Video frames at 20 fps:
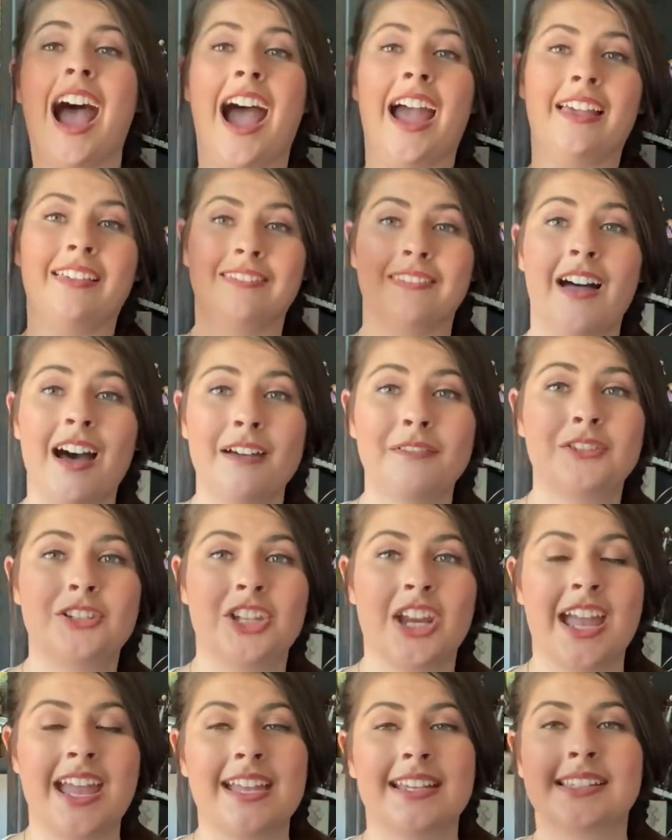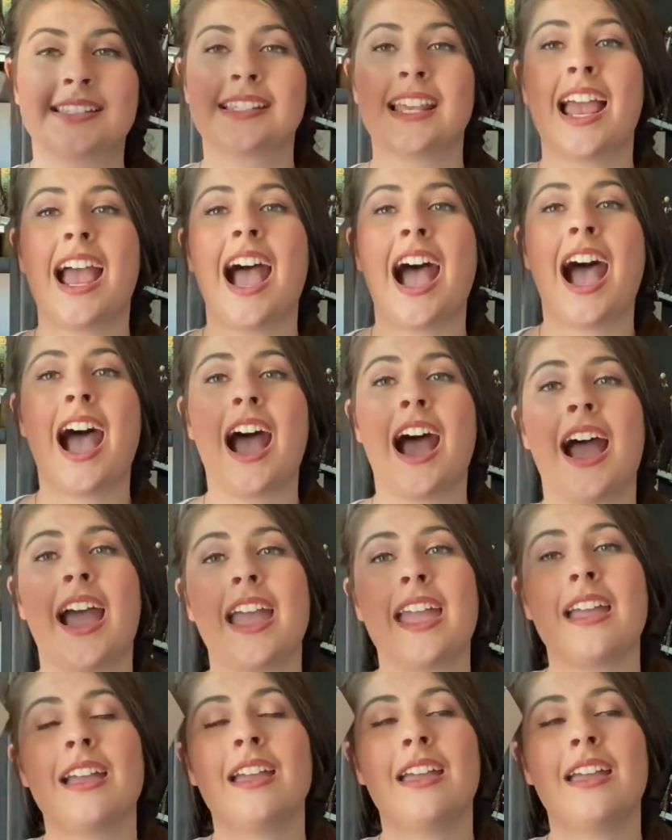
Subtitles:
I love Jace. I'm